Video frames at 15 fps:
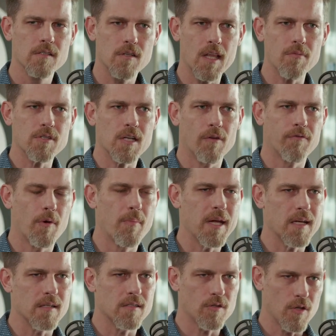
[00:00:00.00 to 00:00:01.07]
So that was helpful,
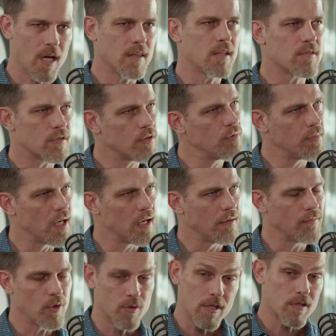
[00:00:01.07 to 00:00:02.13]
because you have these two
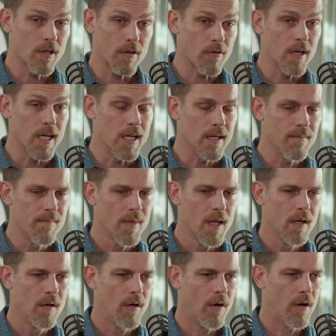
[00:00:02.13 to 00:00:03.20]
men who disagree
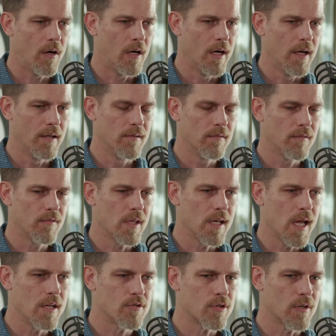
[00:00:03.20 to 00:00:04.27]
on the
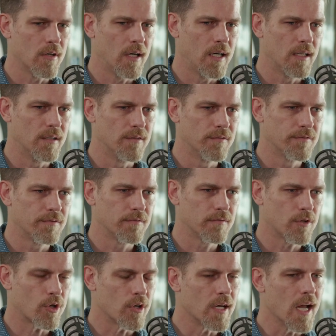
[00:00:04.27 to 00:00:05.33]
nature of
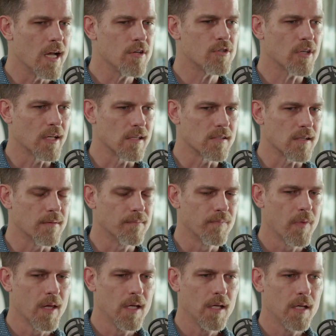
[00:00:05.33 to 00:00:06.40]
creationism,
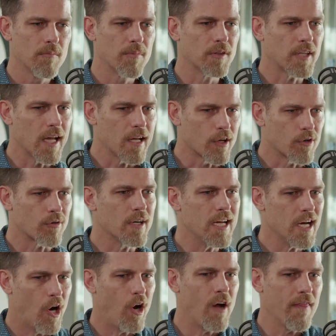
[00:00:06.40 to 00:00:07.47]
but they
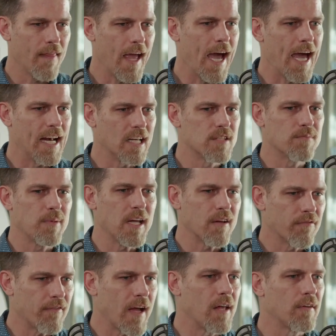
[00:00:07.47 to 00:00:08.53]
agree on that as
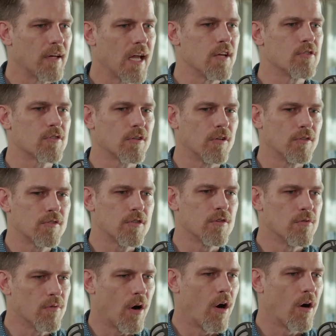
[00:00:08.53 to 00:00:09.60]
being foundational
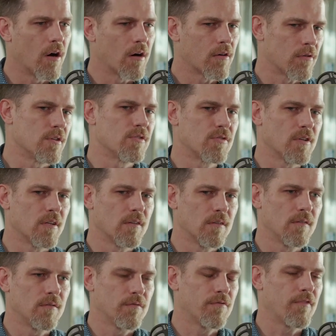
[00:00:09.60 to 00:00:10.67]
to our
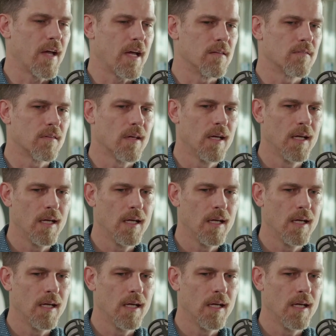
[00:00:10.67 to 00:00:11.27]
Christian faith.